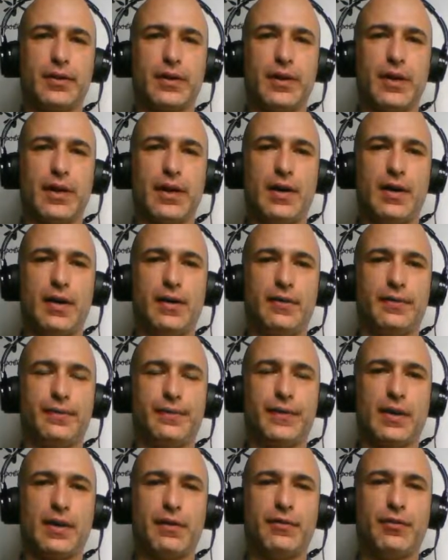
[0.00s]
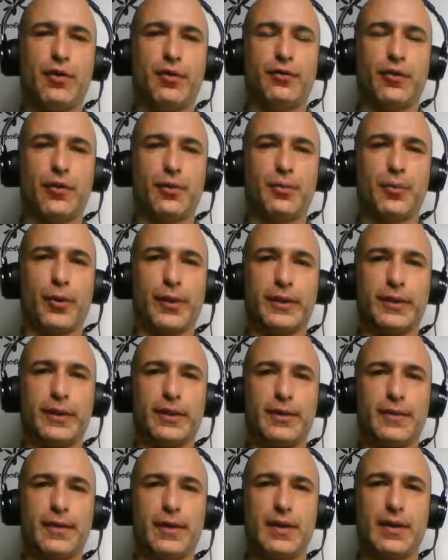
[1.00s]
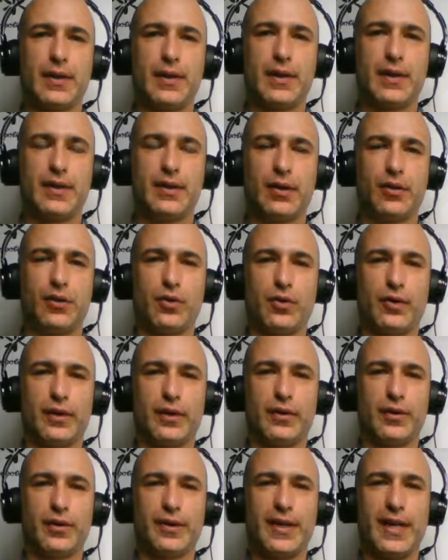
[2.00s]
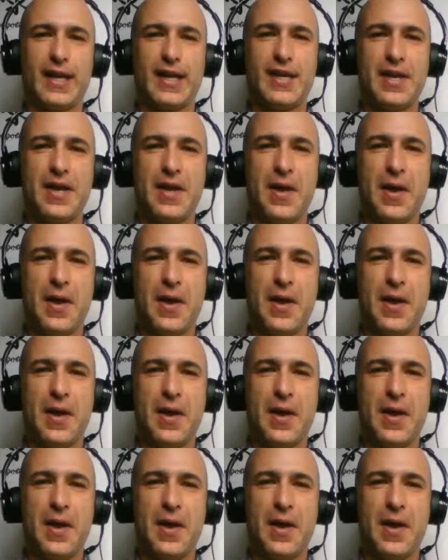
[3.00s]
a 4-4 point in the corner, okay?